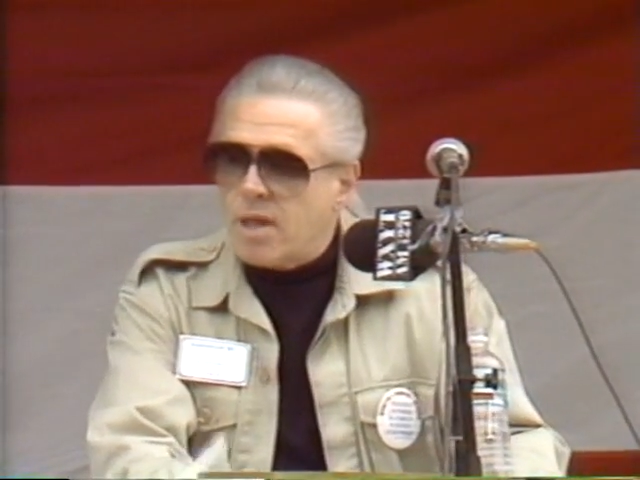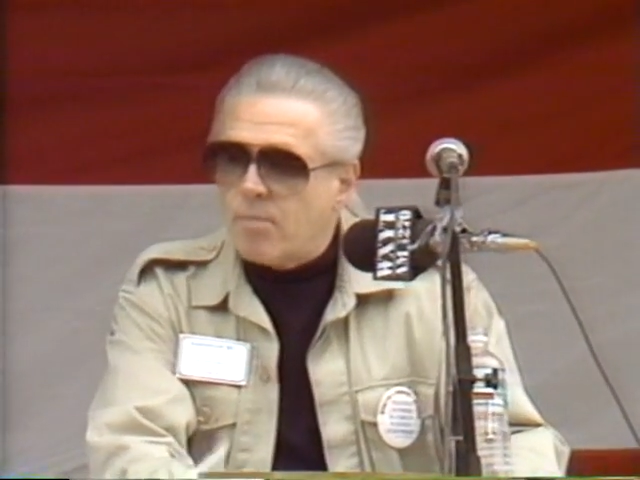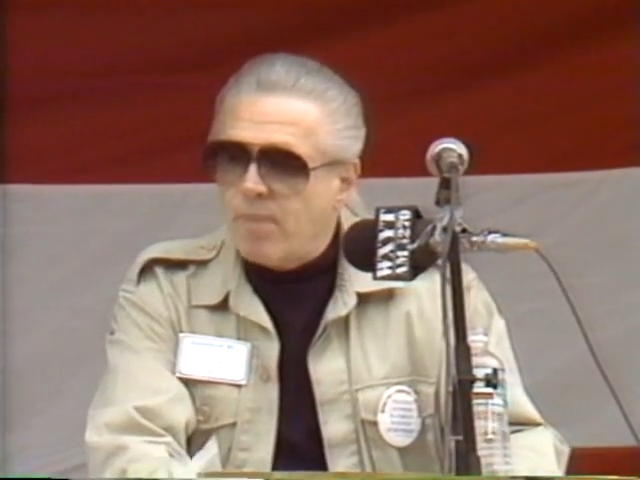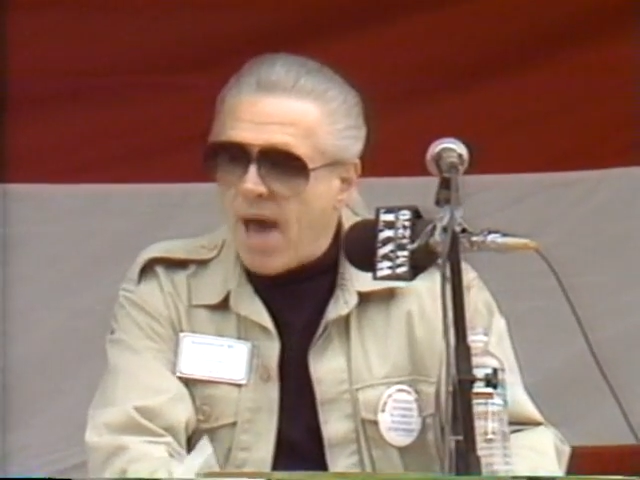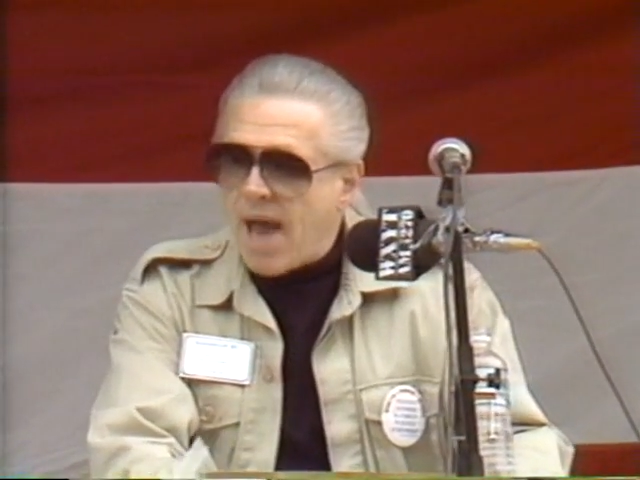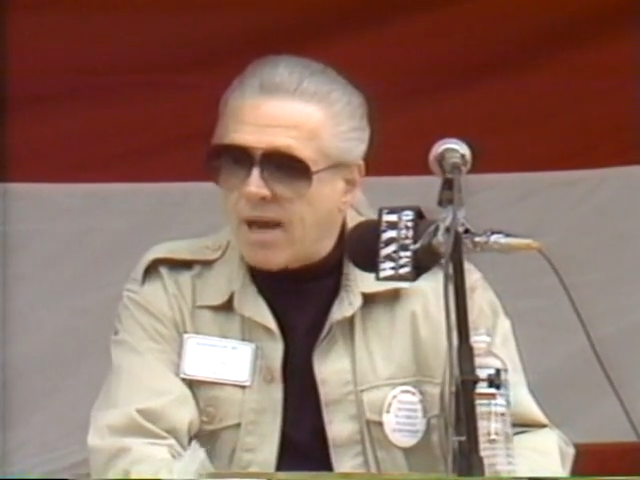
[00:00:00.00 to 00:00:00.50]
on
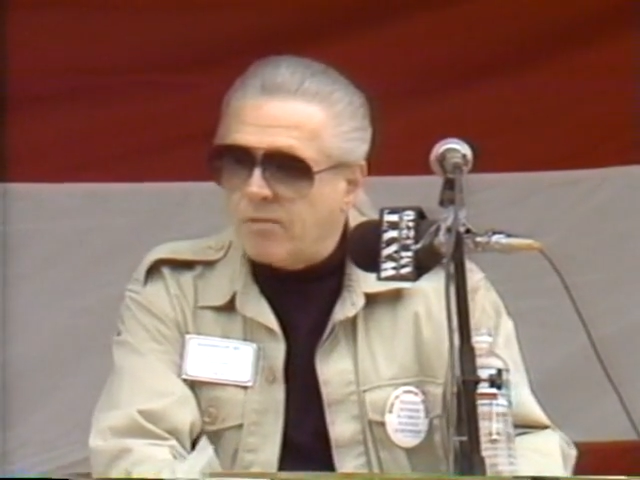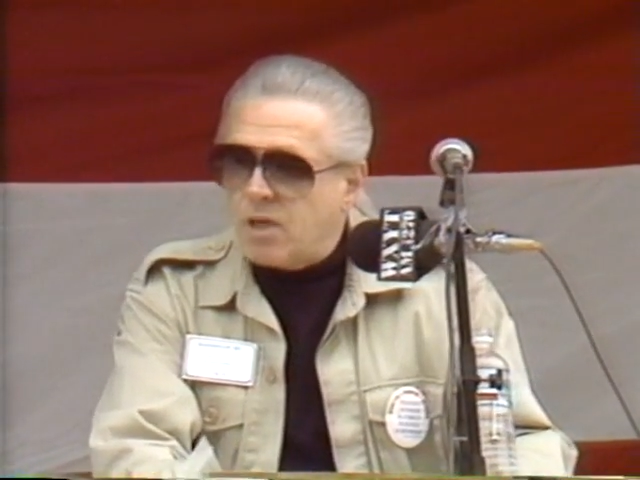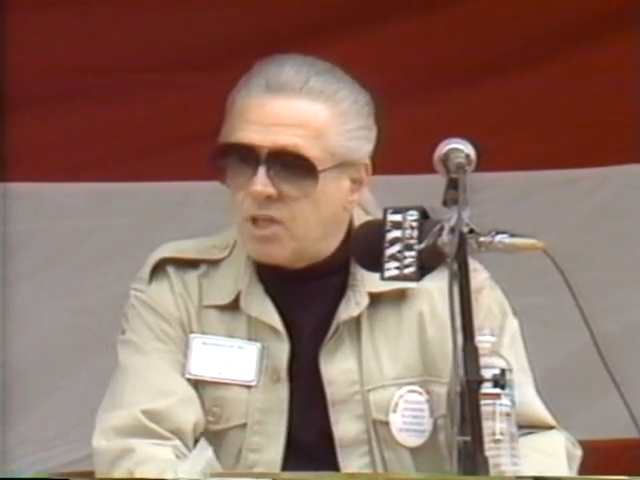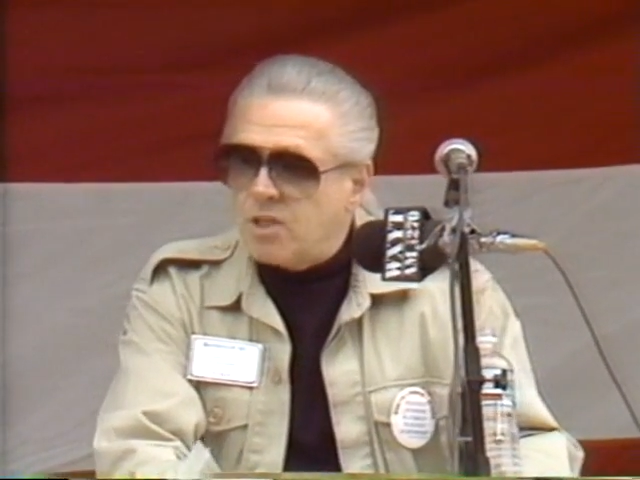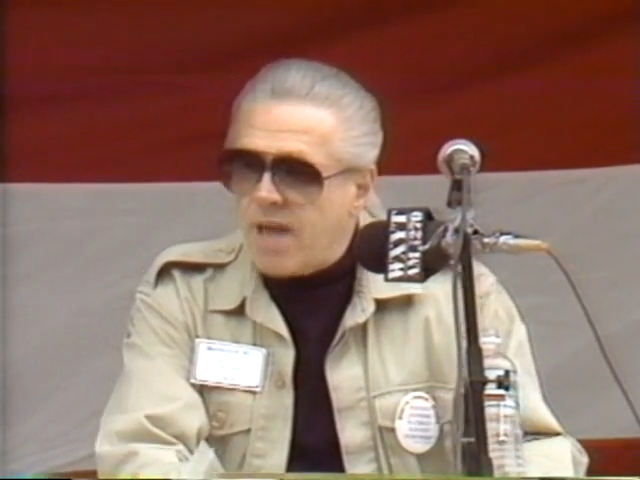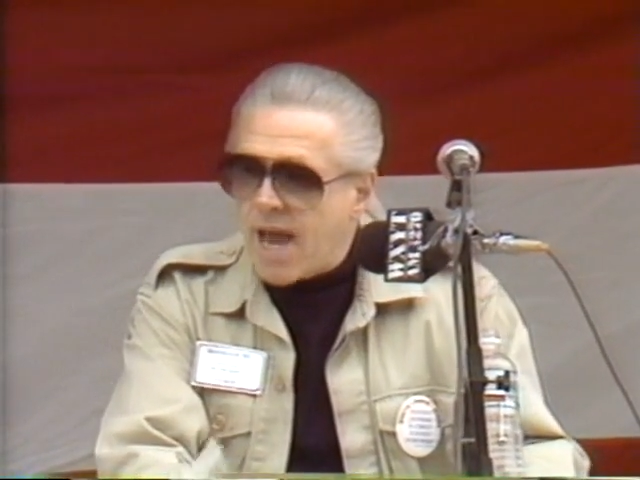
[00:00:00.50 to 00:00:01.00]
the back of
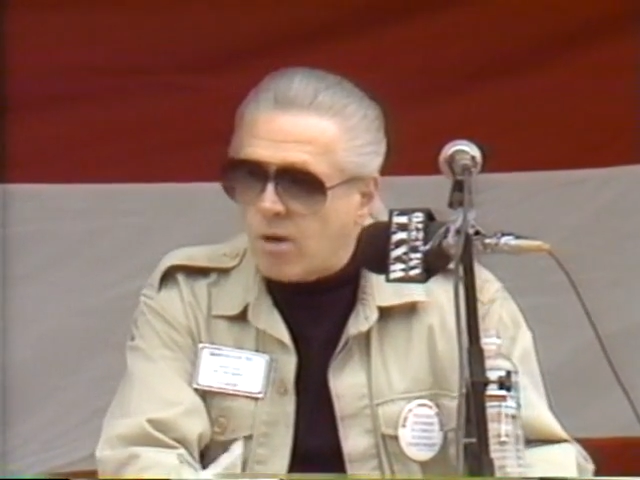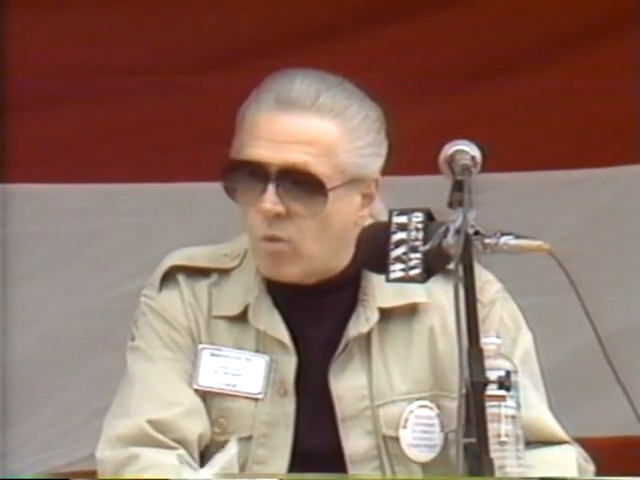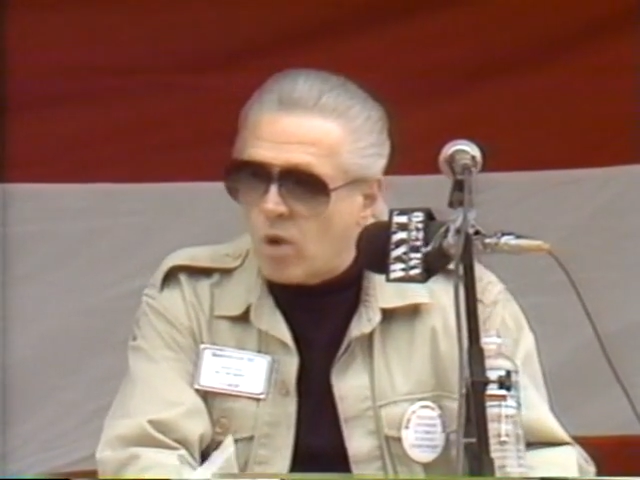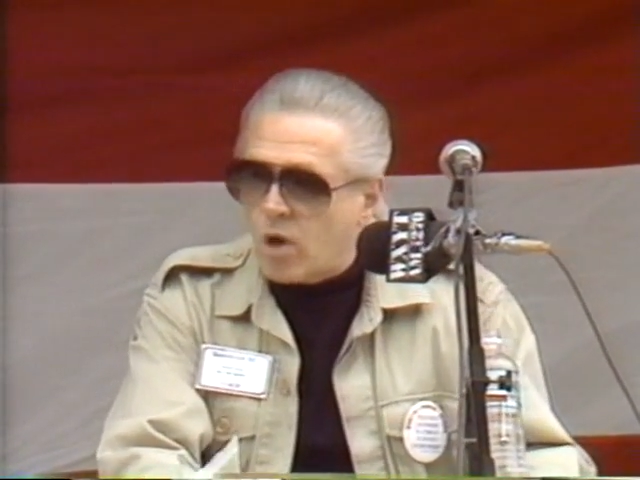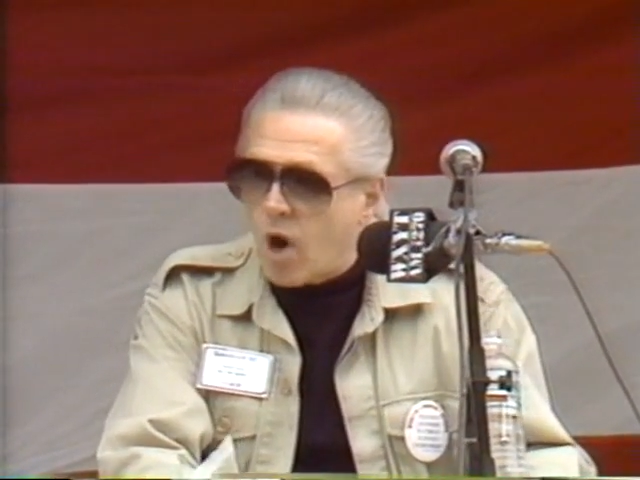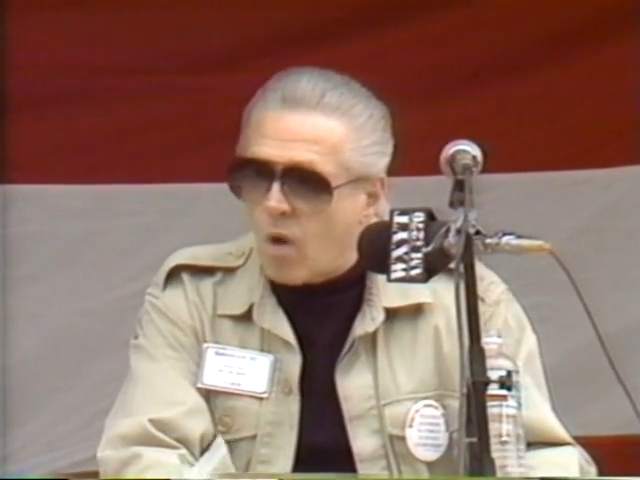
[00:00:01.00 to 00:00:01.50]
his neck
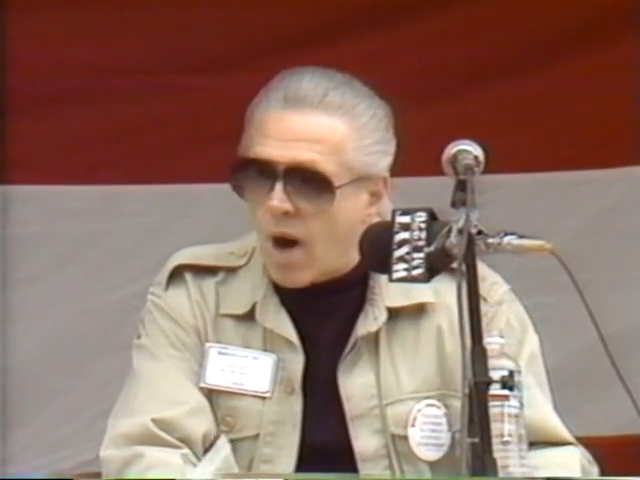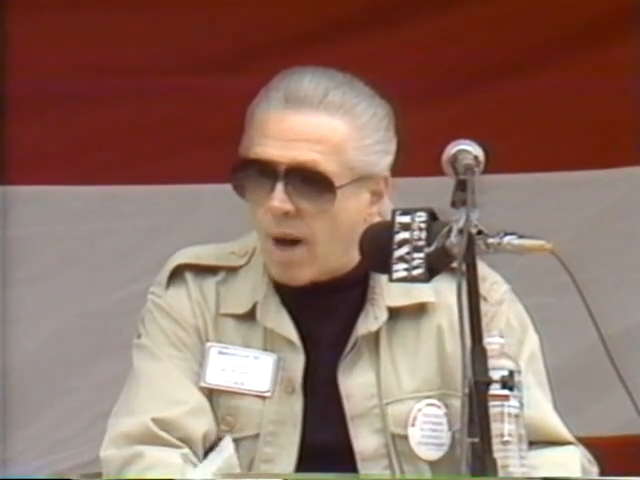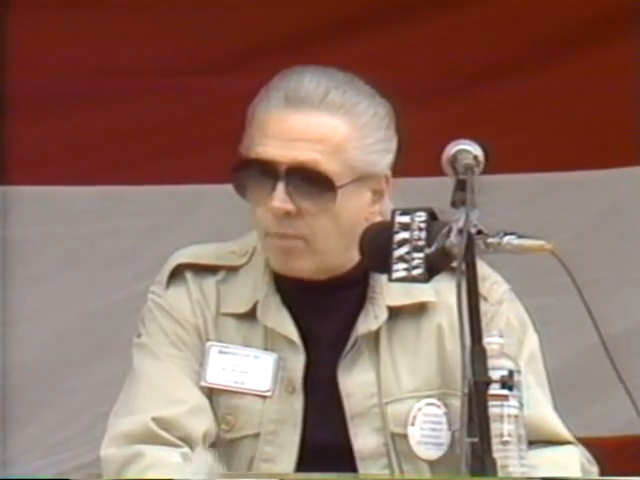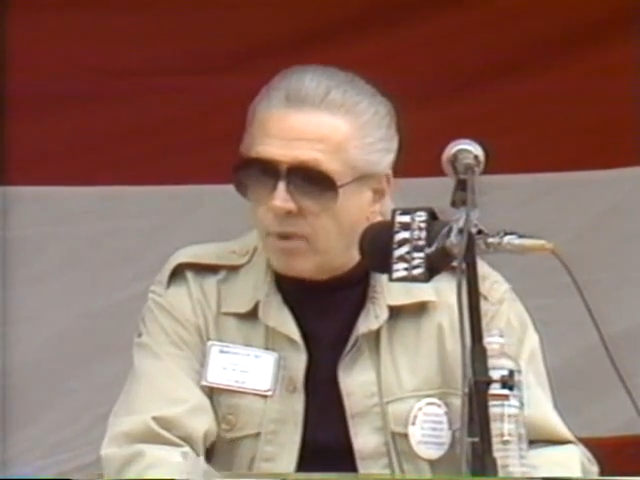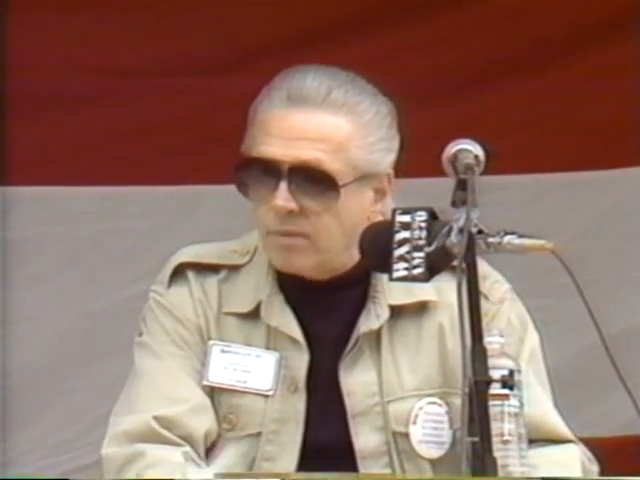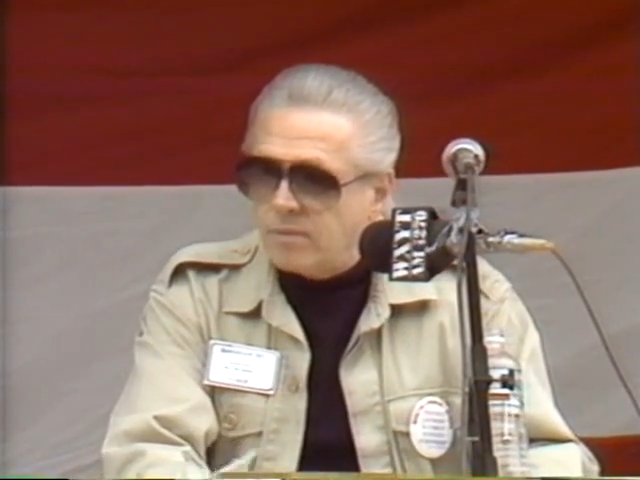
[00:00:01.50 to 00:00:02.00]
will go
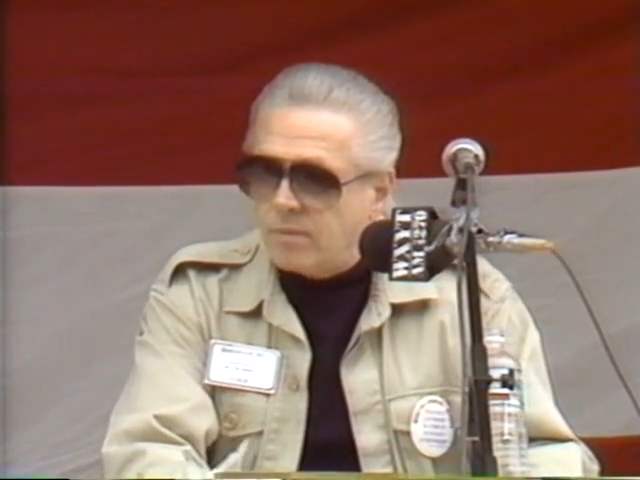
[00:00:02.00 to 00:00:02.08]
up.